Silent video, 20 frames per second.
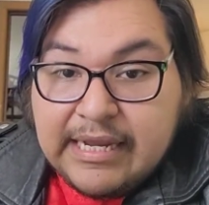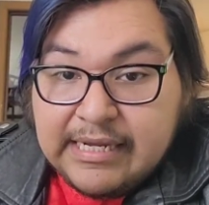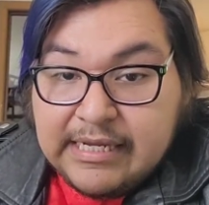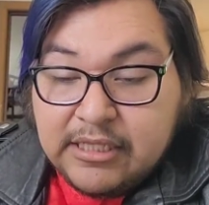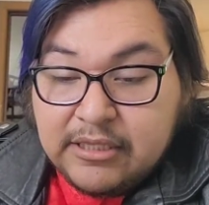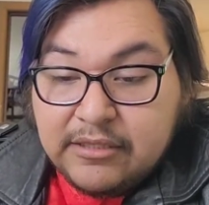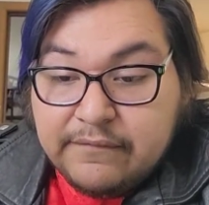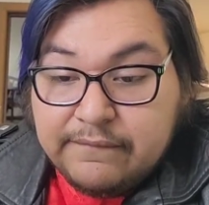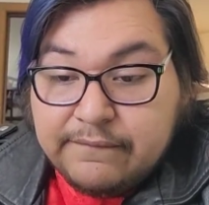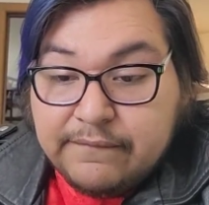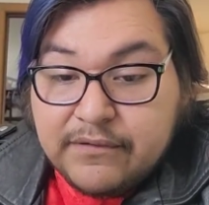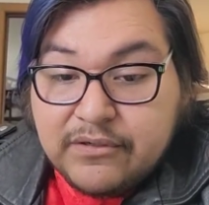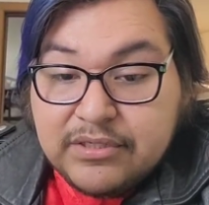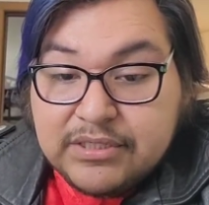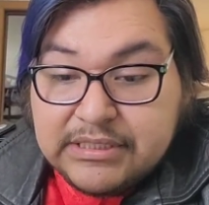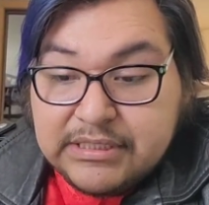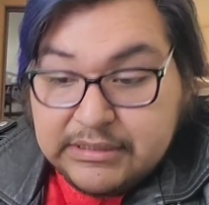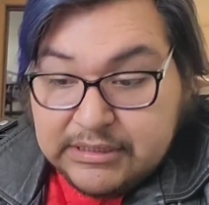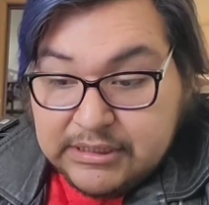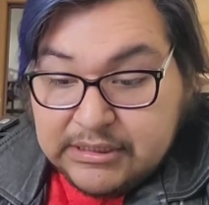and the
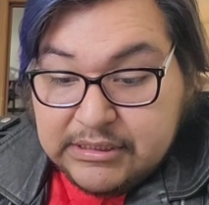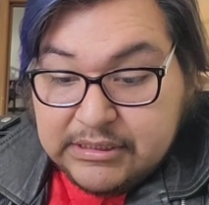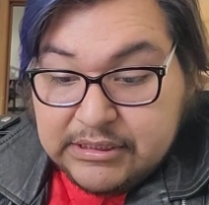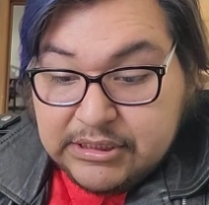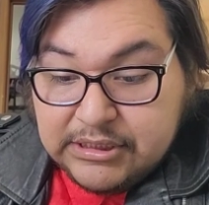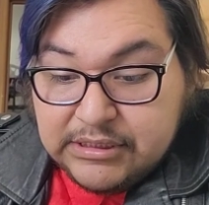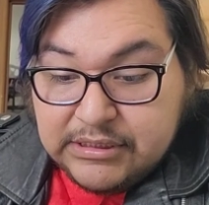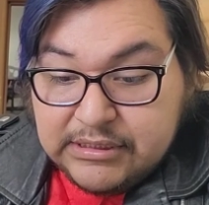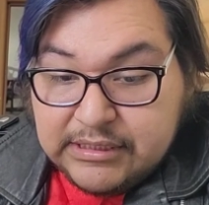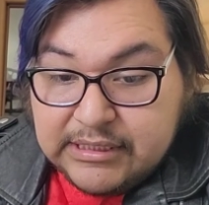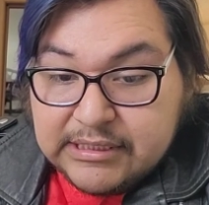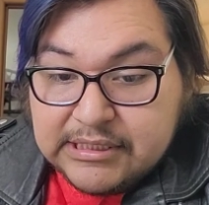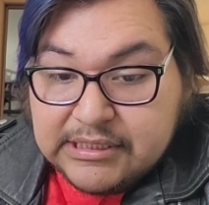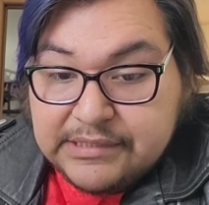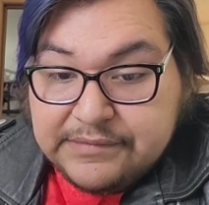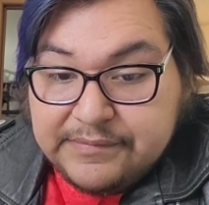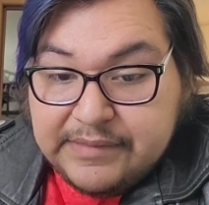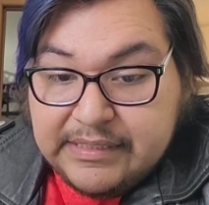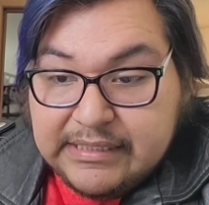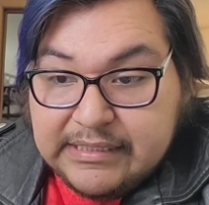first thing she says
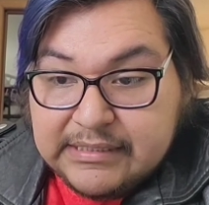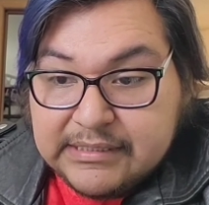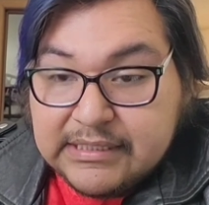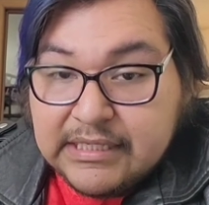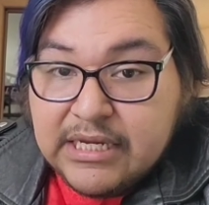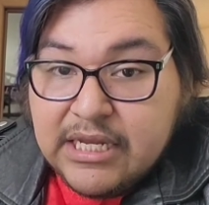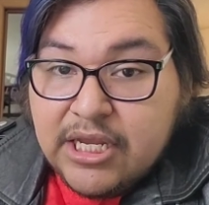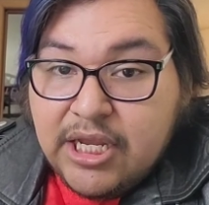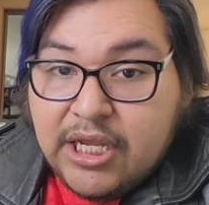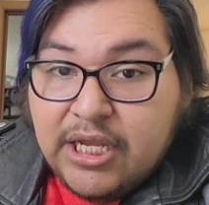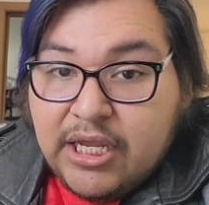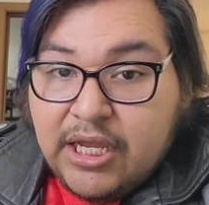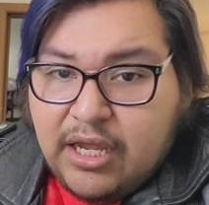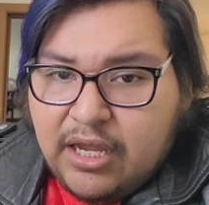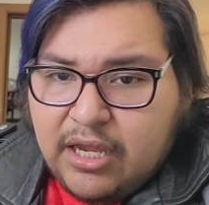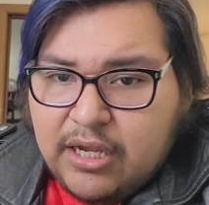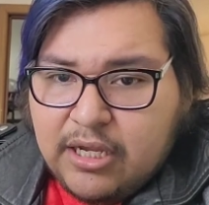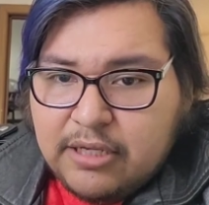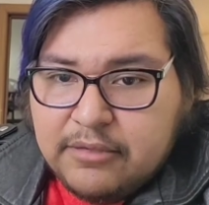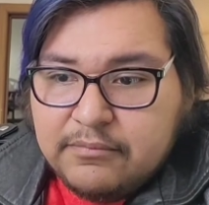to me is,
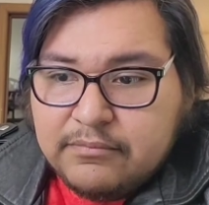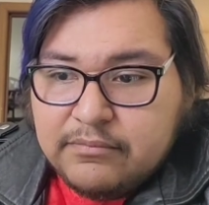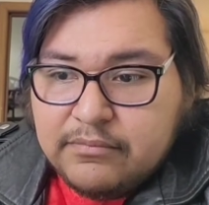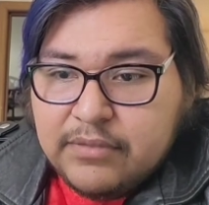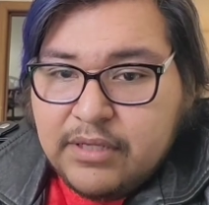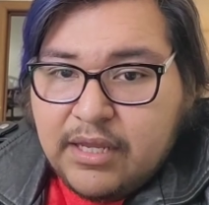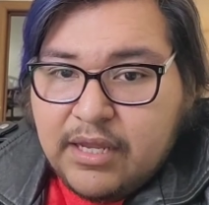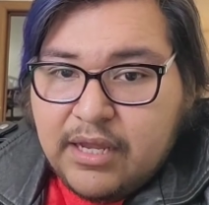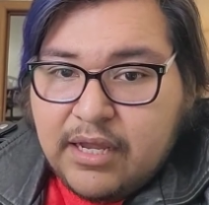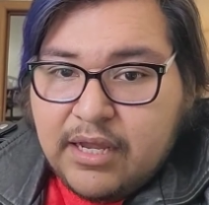I